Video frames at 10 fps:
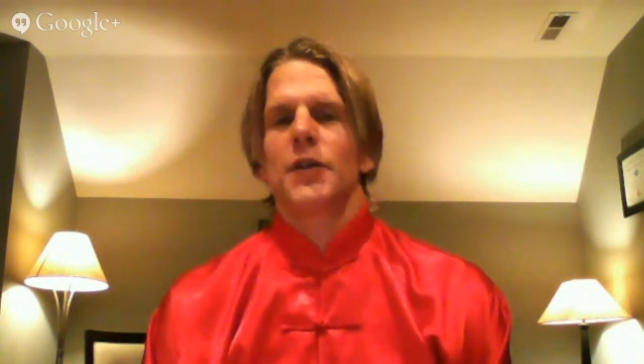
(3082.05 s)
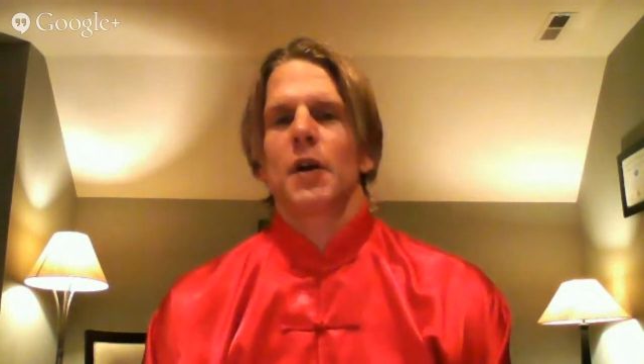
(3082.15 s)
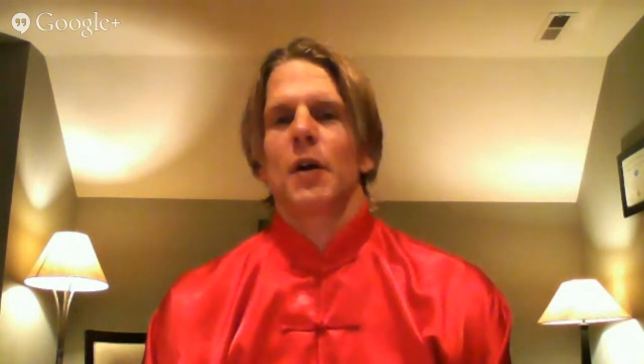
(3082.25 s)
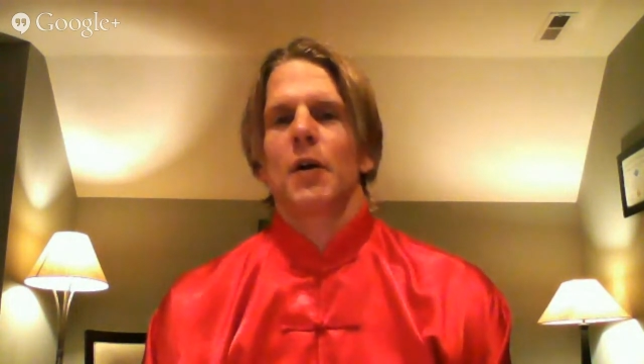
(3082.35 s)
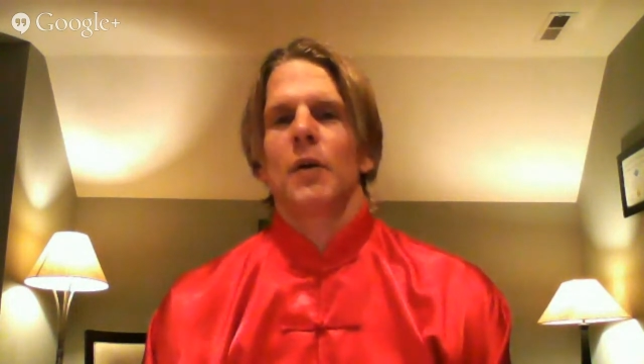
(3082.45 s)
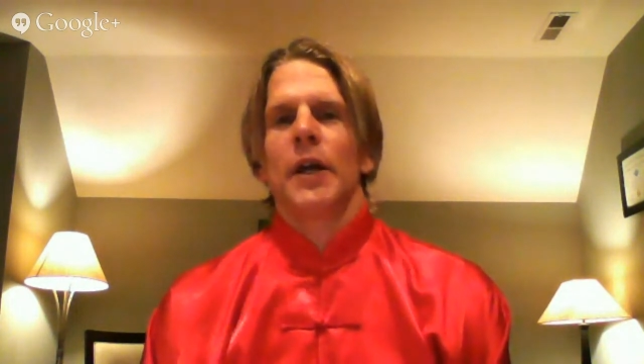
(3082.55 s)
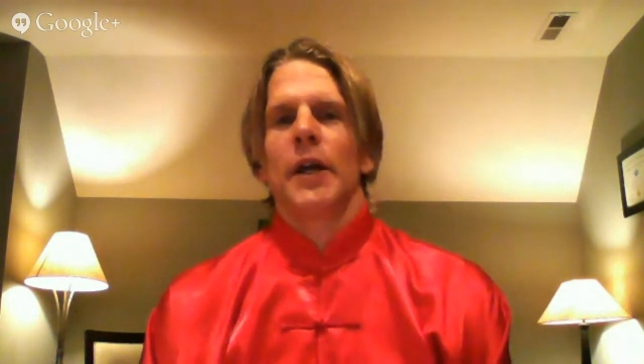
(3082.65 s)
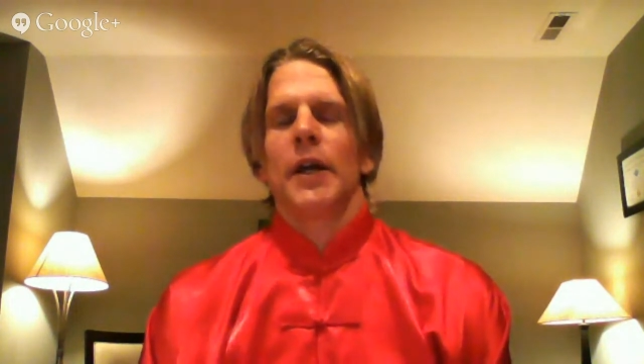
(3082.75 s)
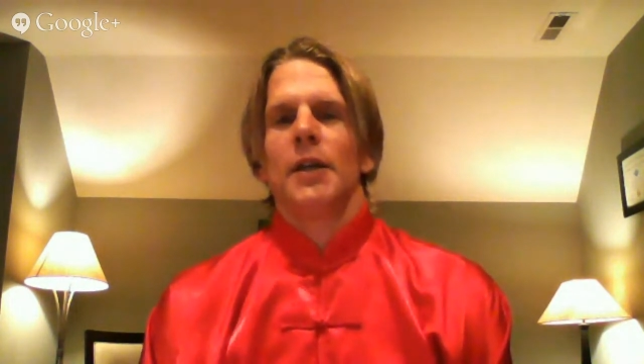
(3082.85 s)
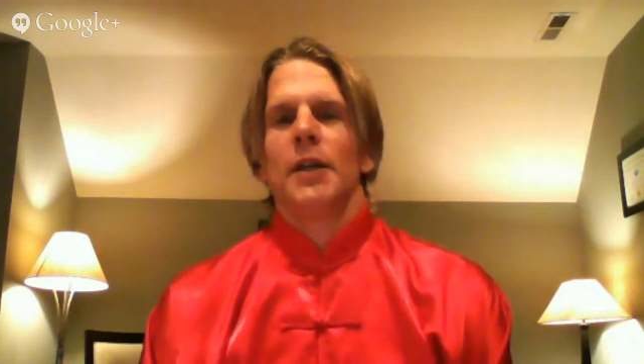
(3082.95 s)

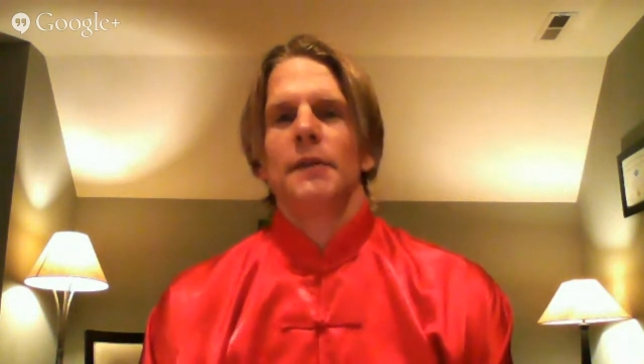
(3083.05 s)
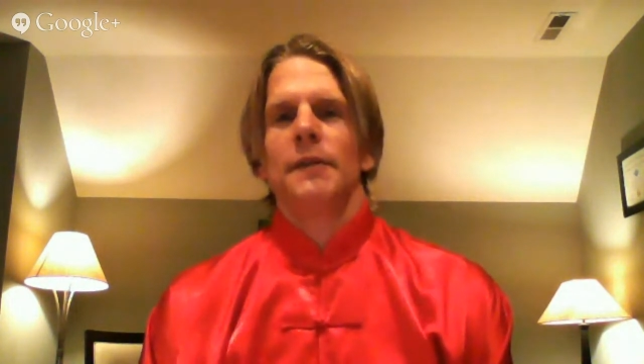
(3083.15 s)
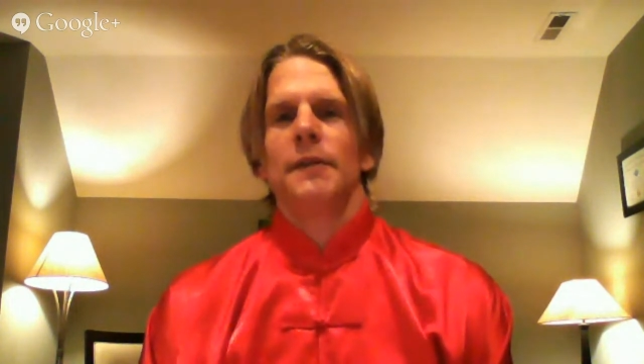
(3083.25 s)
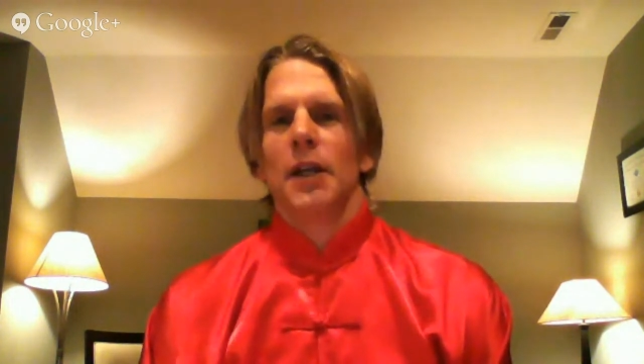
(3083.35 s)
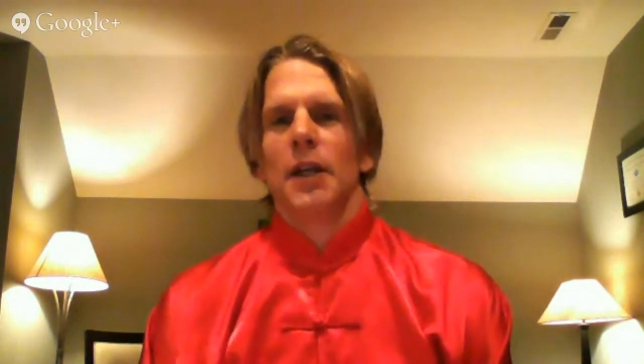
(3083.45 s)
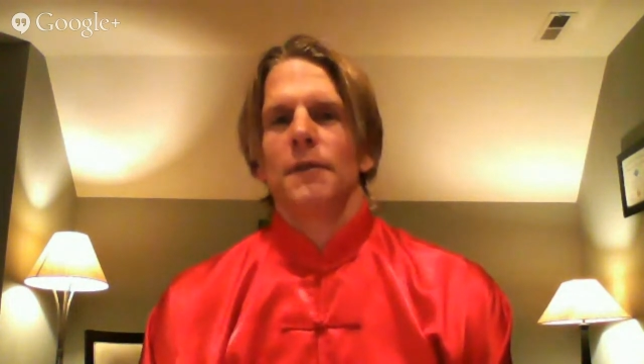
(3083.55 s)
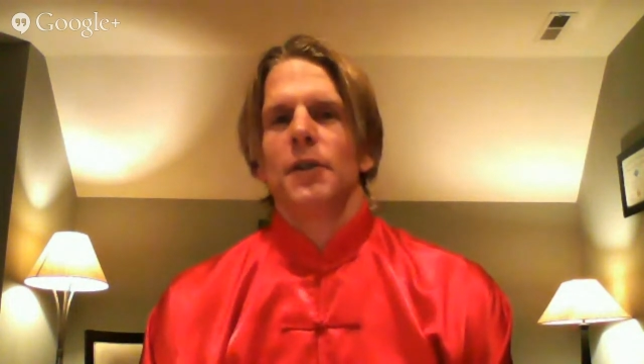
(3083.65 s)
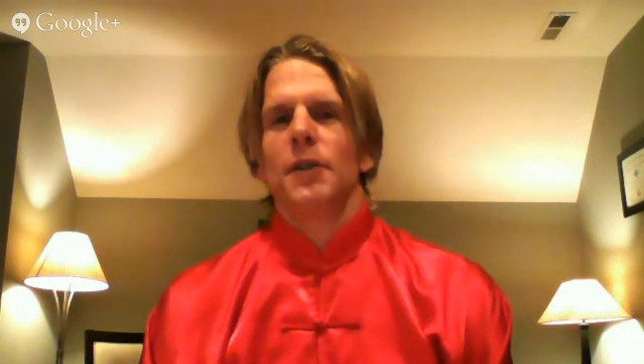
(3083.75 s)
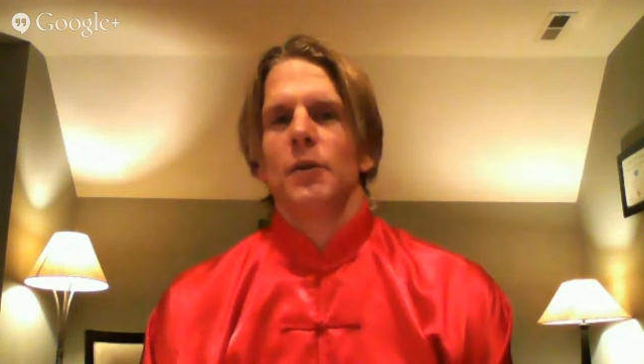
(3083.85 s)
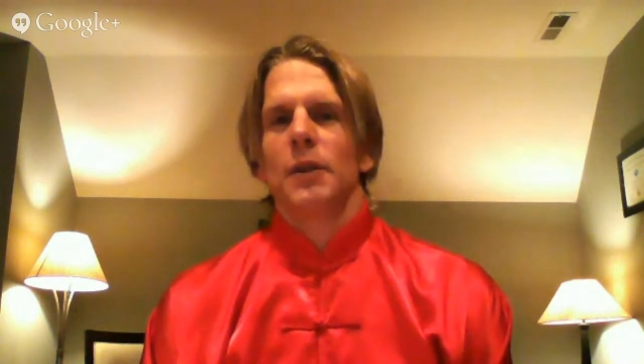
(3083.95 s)
So even
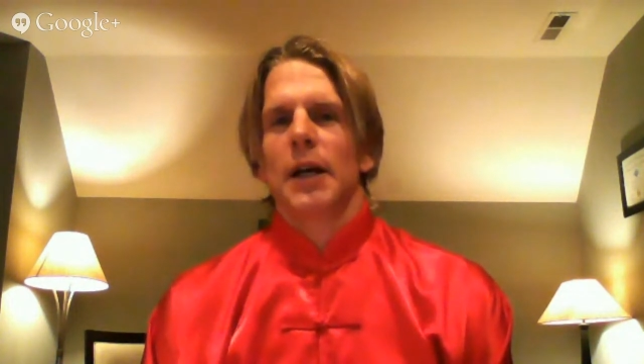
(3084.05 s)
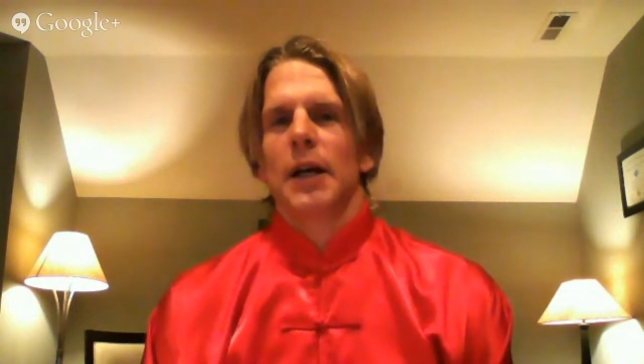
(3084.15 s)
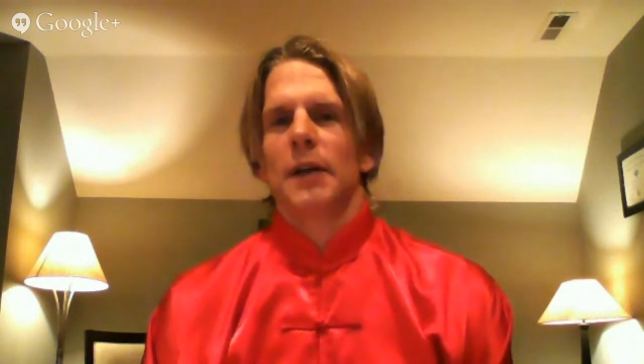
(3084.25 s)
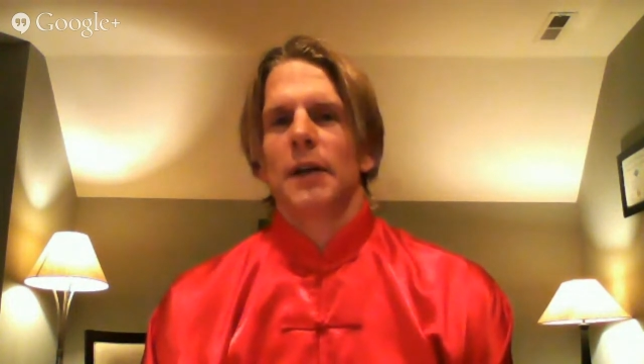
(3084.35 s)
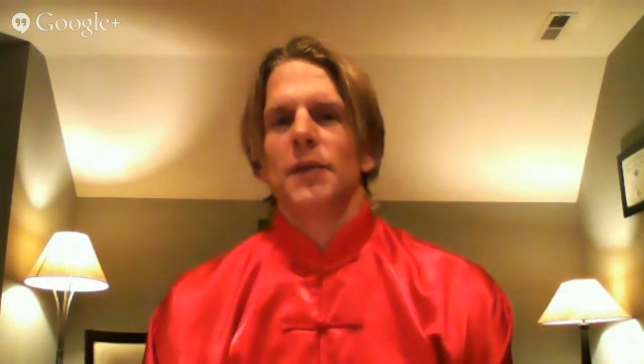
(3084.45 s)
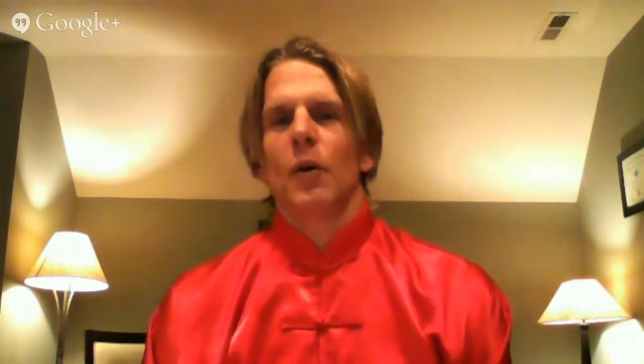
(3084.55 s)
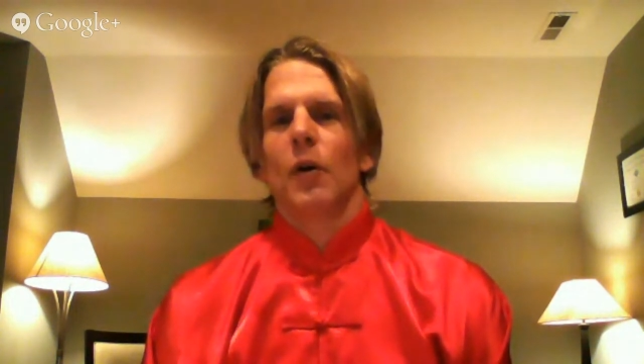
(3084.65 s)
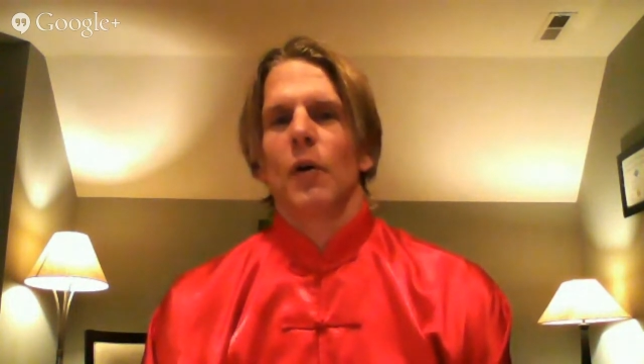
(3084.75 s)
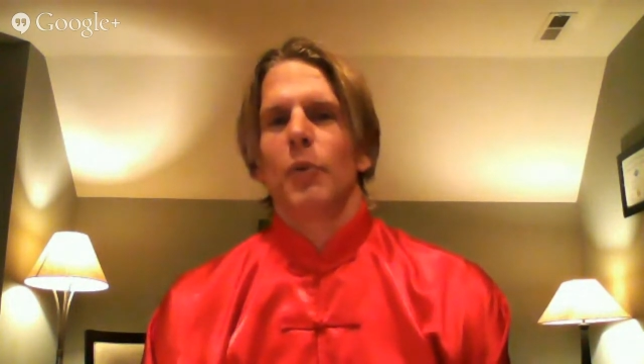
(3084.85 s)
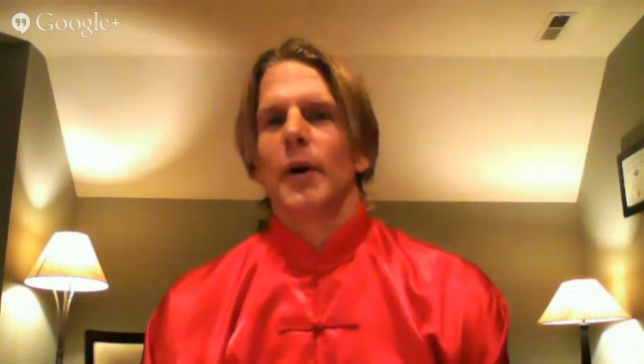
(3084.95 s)
if you left your
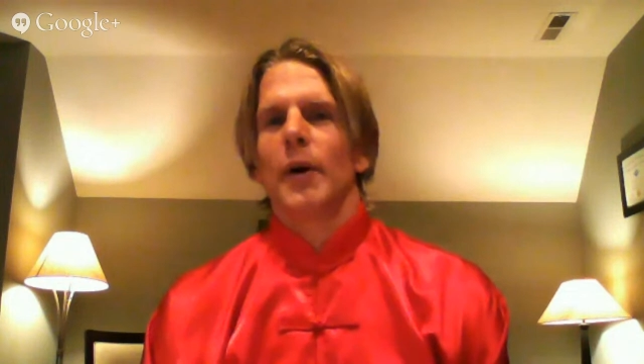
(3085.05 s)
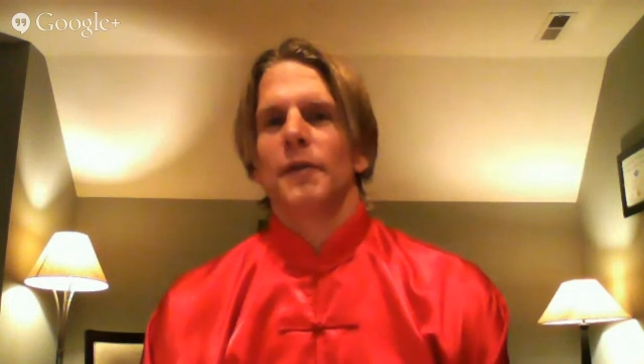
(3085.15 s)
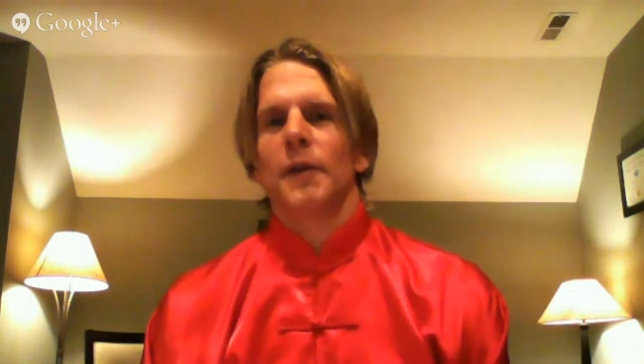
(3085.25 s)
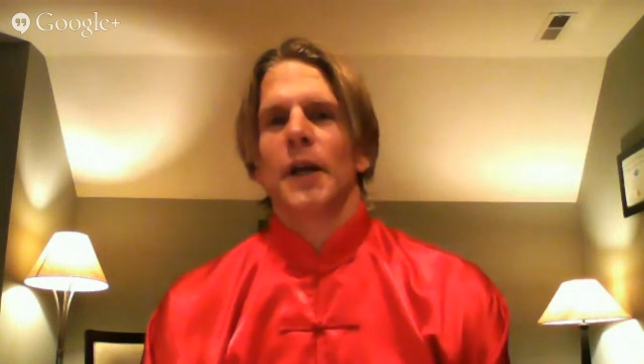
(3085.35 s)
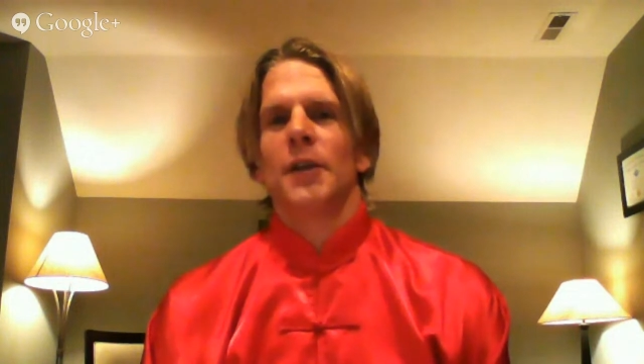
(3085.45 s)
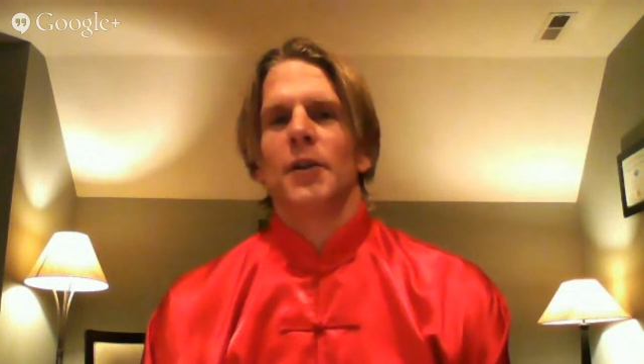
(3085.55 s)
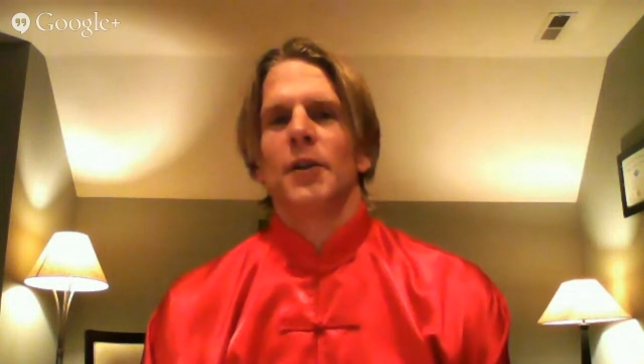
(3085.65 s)
old boyfriend,